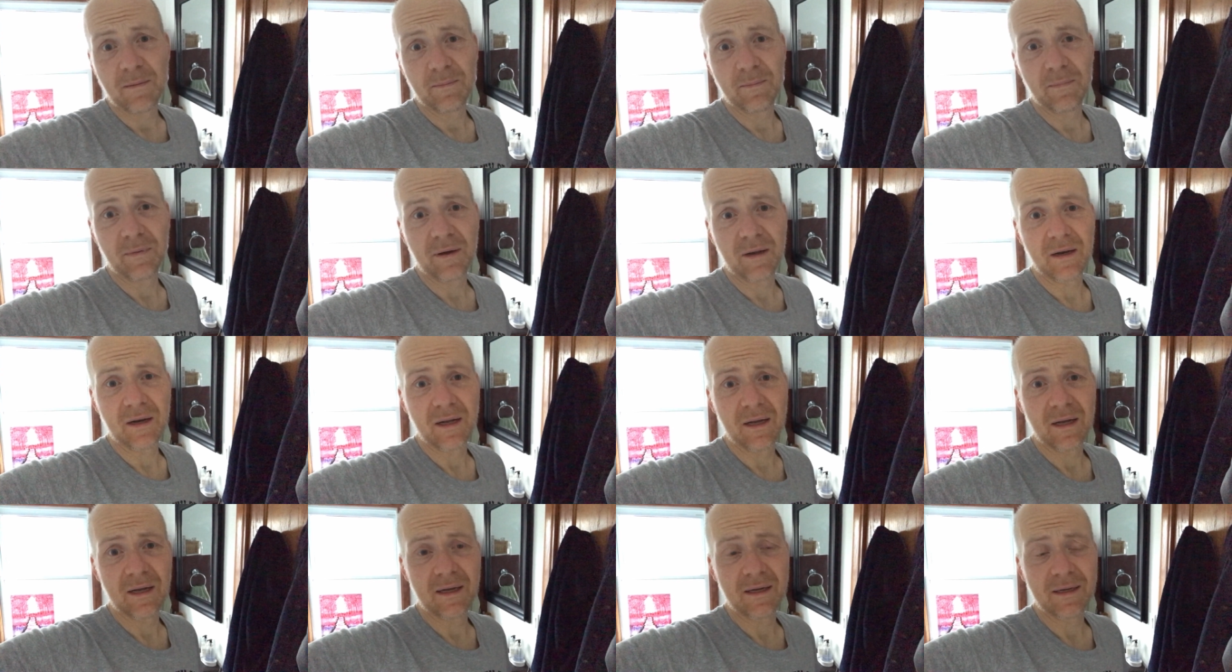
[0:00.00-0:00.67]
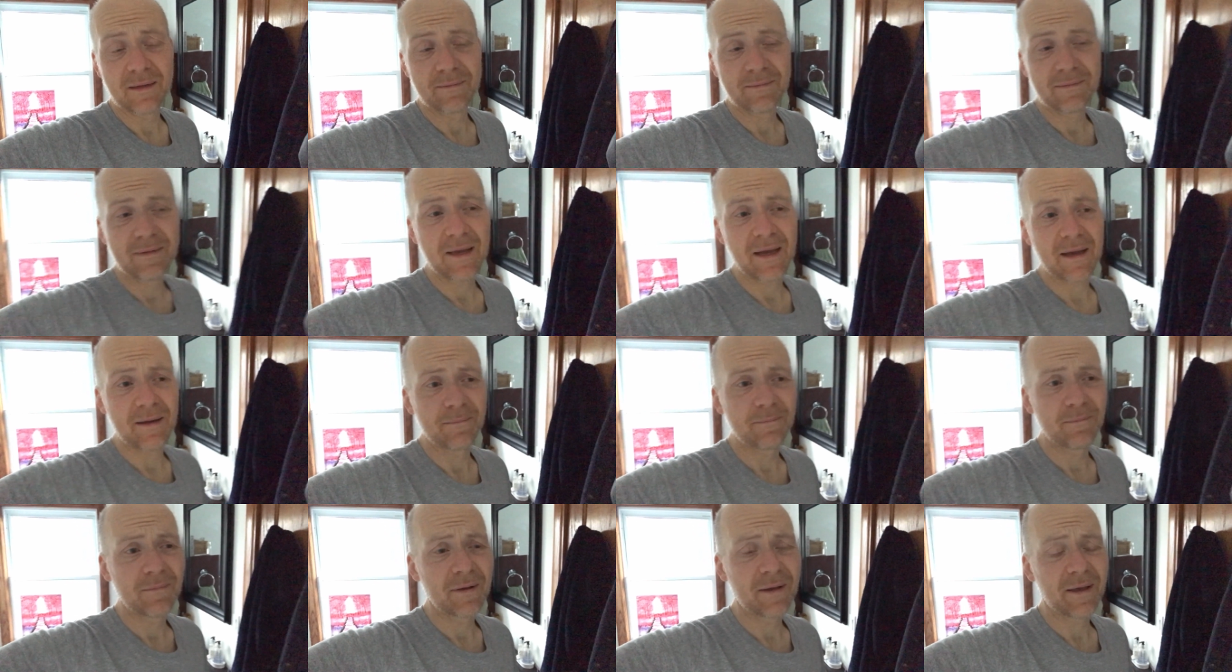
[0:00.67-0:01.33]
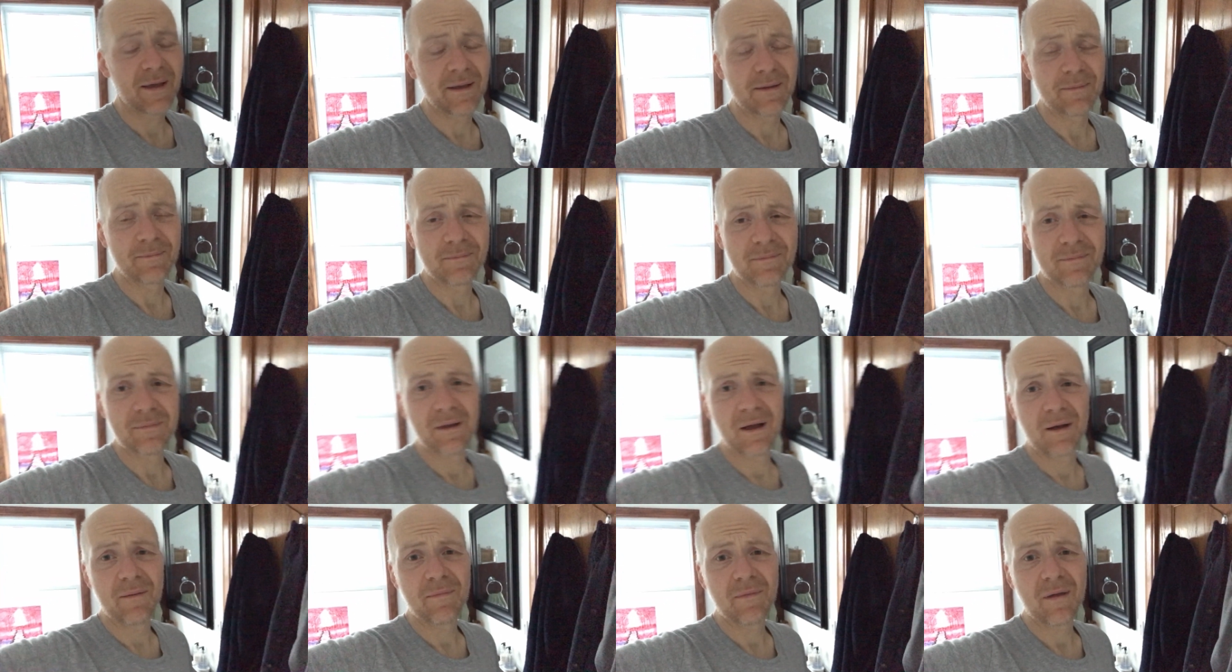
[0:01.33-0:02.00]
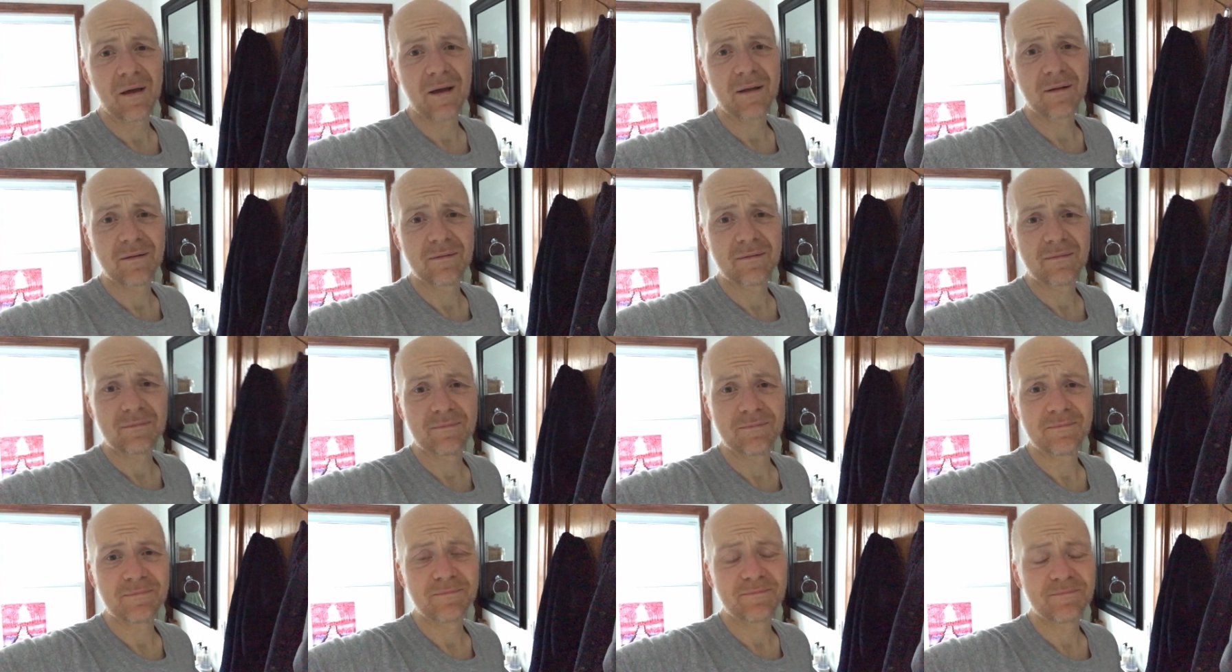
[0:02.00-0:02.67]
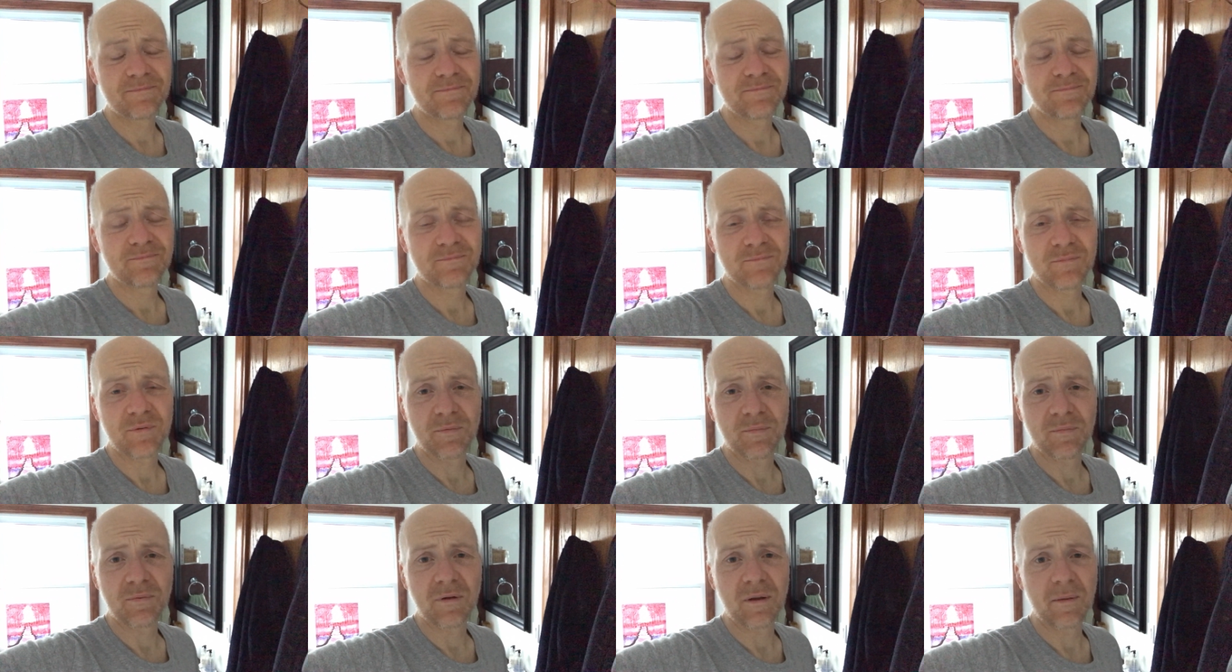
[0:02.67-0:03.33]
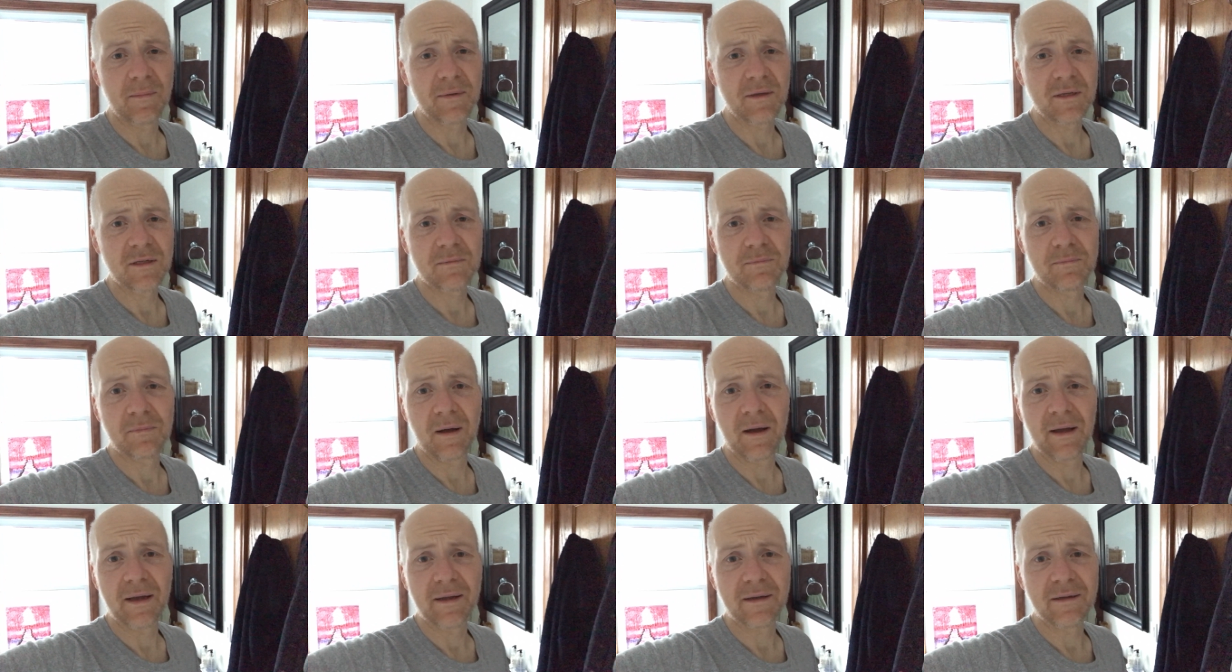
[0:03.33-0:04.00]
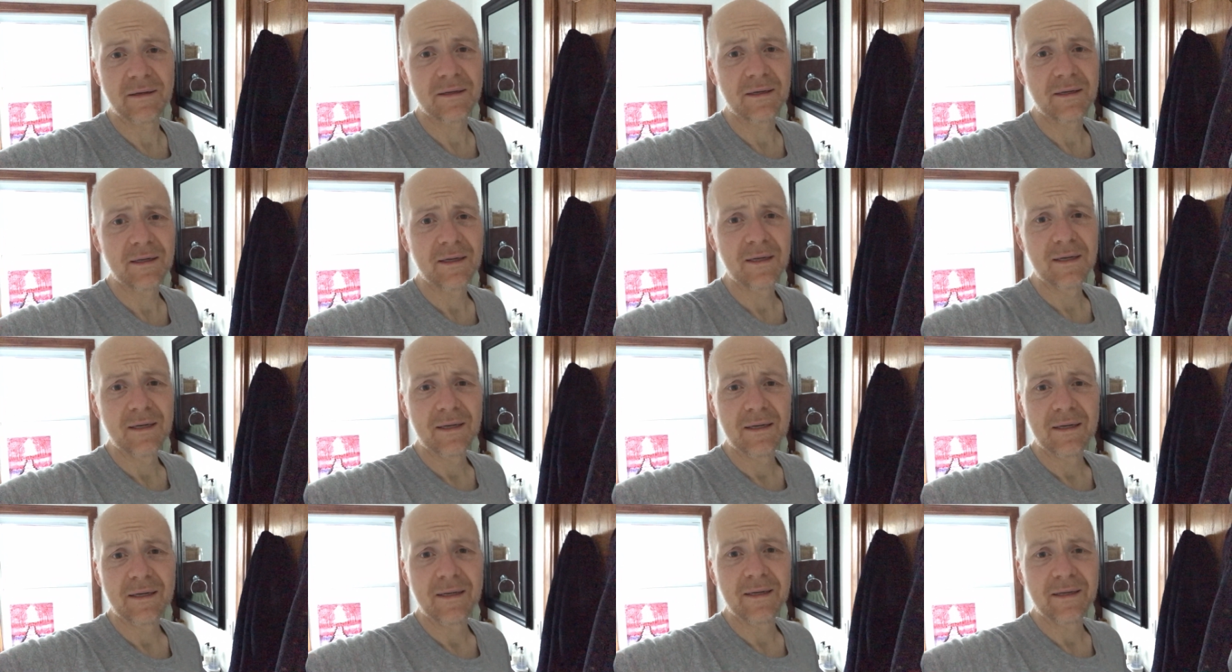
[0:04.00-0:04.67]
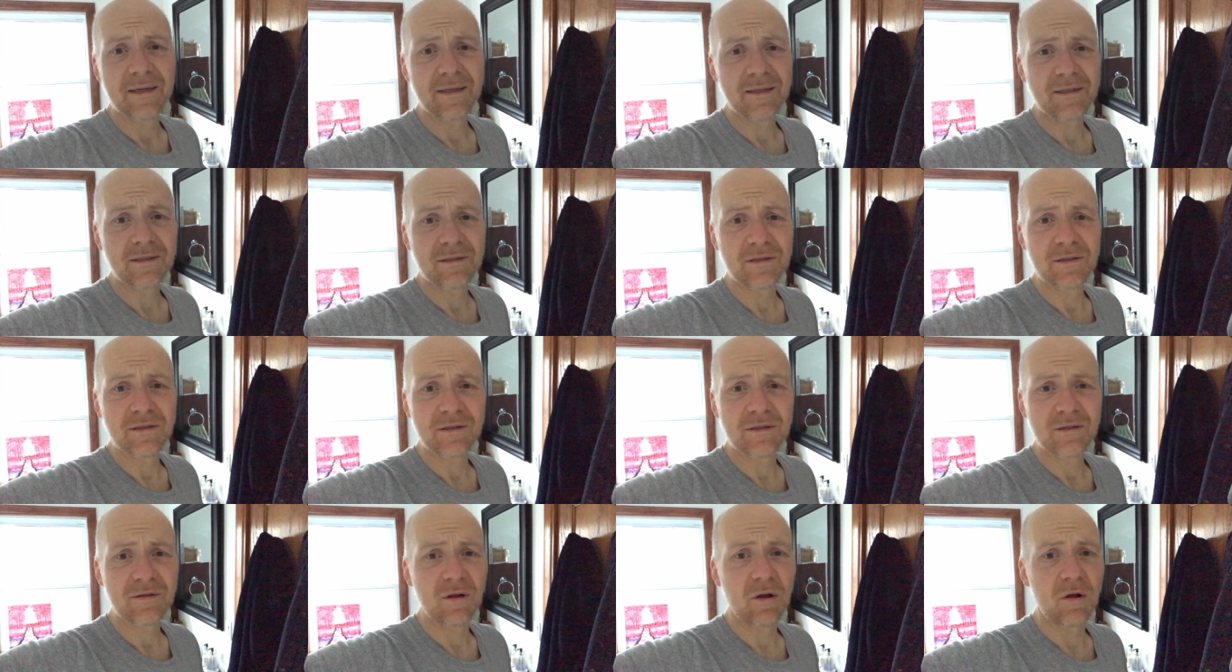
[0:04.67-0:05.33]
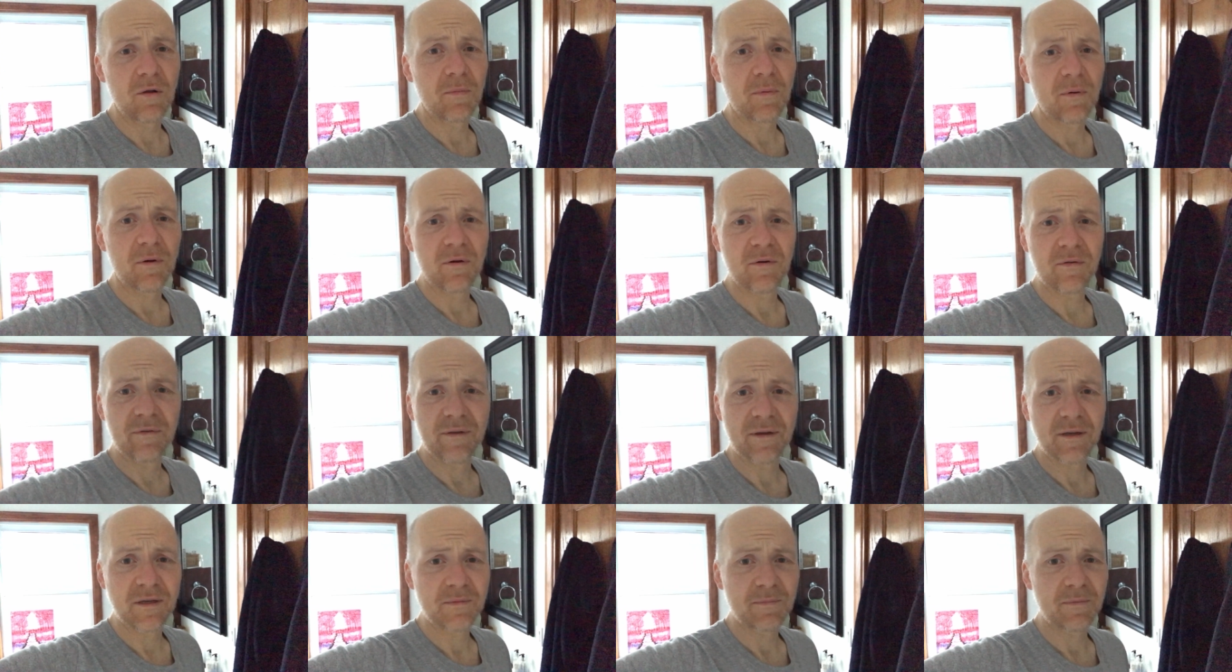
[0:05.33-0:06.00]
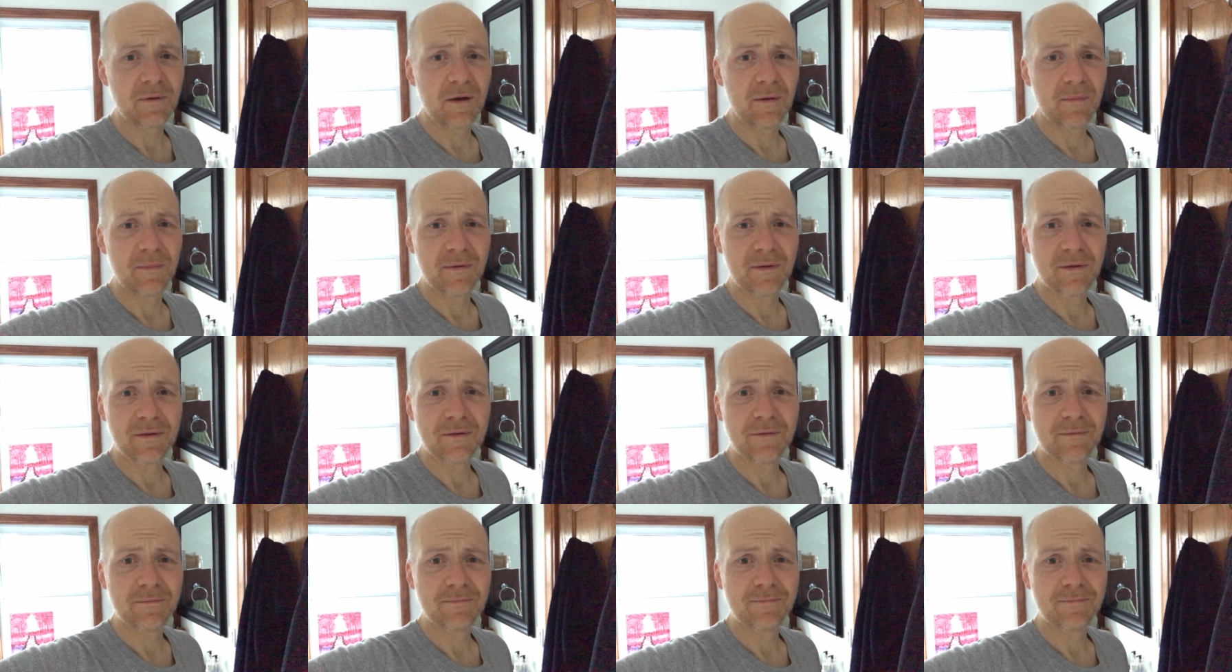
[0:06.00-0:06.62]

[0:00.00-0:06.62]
But yeah, again, I'm not perplexed by it. It's just all part of the experiment.